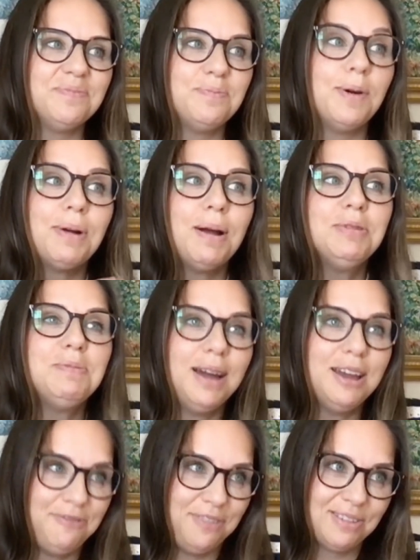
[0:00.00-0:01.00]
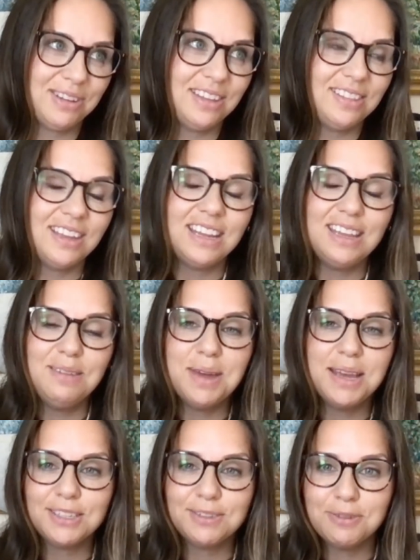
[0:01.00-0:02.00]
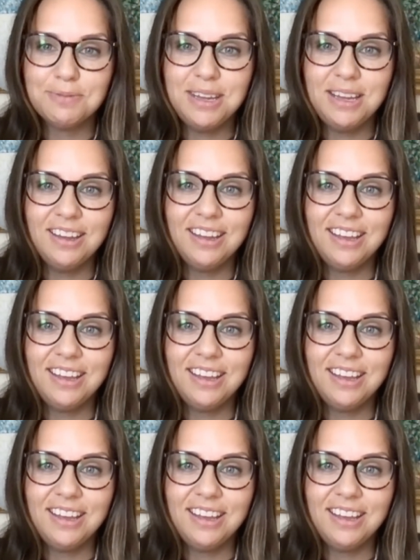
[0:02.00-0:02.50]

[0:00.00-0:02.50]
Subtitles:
But probably my favorite thing that he makes for me